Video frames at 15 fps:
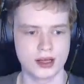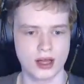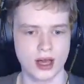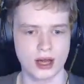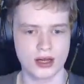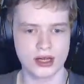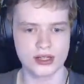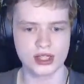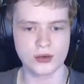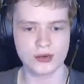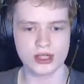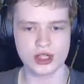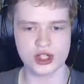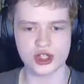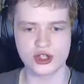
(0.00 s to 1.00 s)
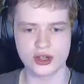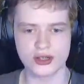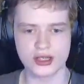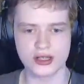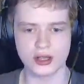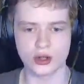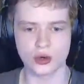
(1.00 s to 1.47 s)
Because it we just stood
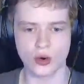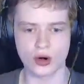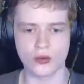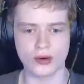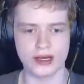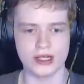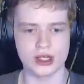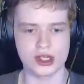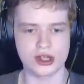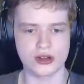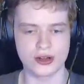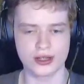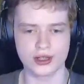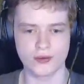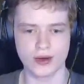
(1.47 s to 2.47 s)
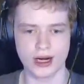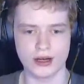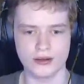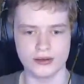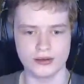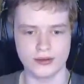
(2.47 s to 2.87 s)
in the doorway and just clicked around,